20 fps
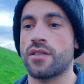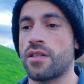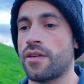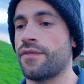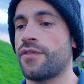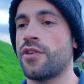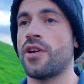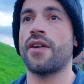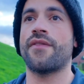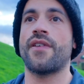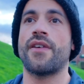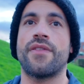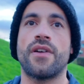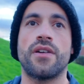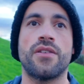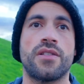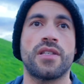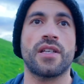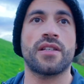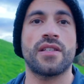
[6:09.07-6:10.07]
If you have a
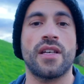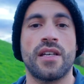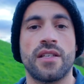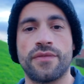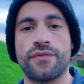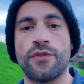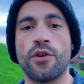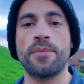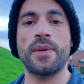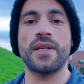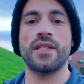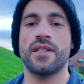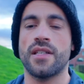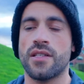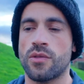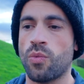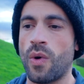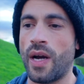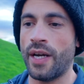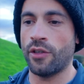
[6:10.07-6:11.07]
very successful
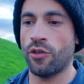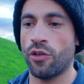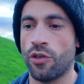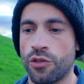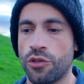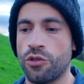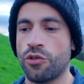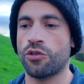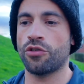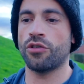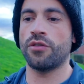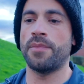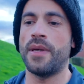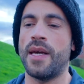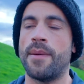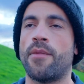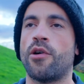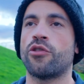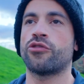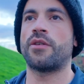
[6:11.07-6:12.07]
business, why not? You could be
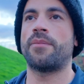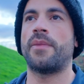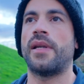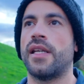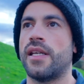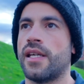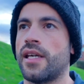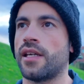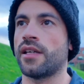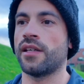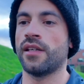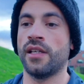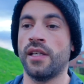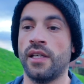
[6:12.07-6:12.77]
a multimillionaire.